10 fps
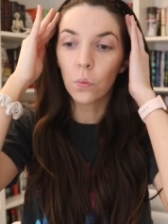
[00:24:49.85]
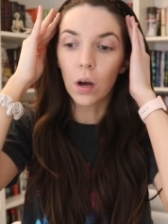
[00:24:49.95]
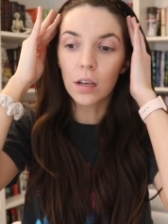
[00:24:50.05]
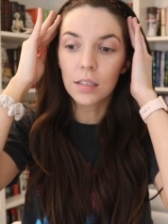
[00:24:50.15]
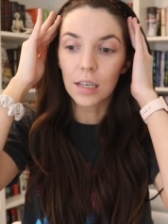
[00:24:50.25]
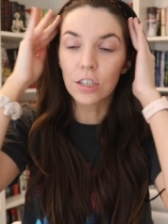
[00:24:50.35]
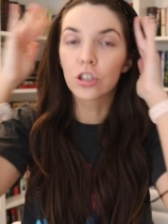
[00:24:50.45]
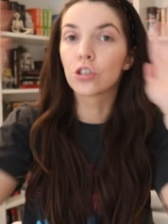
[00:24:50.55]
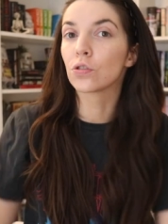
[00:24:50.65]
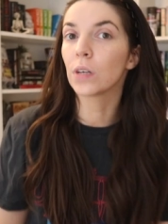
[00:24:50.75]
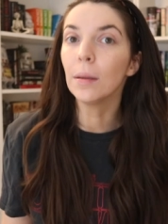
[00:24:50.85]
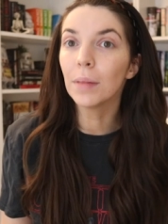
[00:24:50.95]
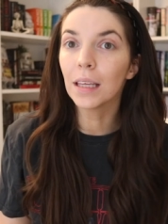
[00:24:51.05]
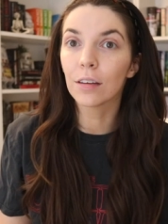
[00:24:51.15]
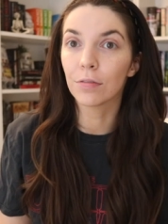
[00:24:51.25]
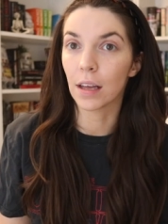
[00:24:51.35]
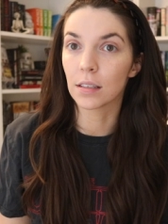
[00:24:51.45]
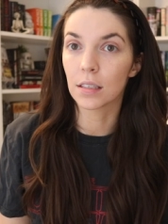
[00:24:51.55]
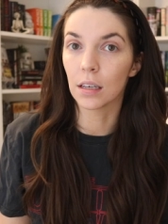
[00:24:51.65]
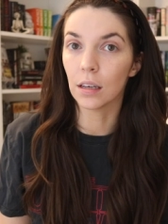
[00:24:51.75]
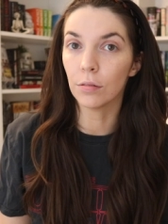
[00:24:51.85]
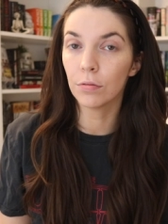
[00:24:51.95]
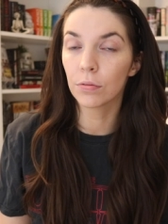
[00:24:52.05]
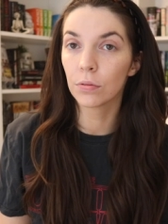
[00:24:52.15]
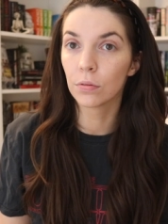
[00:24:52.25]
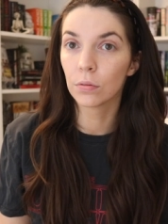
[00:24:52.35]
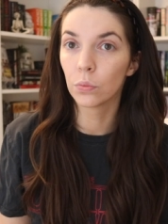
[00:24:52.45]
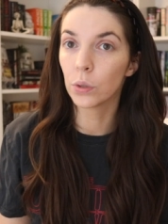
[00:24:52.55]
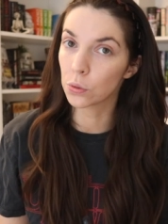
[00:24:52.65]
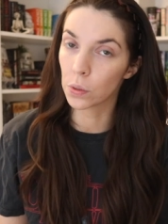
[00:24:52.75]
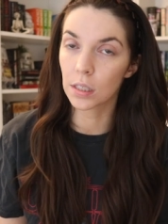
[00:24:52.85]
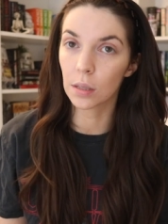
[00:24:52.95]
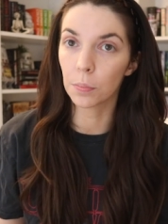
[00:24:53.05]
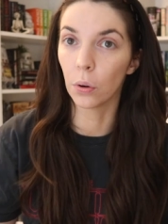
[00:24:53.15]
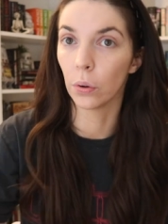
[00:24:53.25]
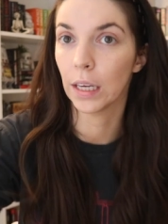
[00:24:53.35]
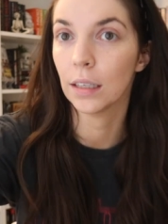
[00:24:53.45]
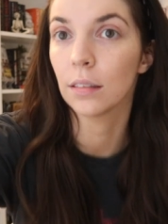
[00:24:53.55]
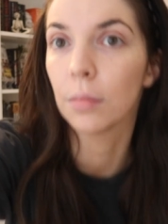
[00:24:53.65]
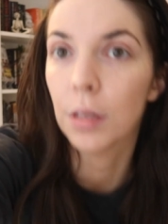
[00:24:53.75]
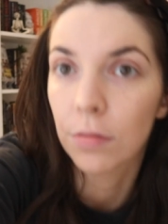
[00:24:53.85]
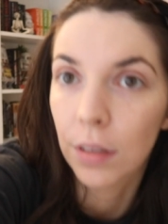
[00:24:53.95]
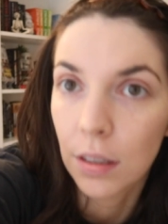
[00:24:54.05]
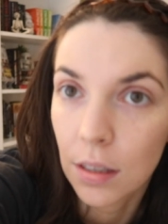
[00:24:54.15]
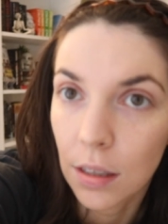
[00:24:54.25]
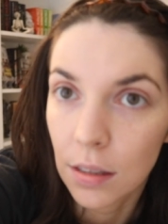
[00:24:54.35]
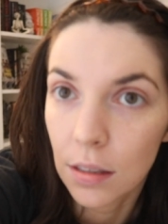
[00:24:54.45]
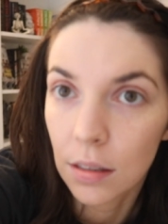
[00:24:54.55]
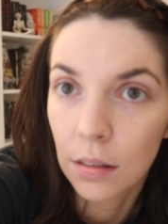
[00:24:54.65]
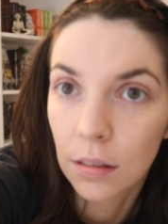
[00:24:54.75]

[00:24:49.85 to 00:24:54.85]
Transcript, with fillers: It was extremely offensive, which was the point. Let me fix this.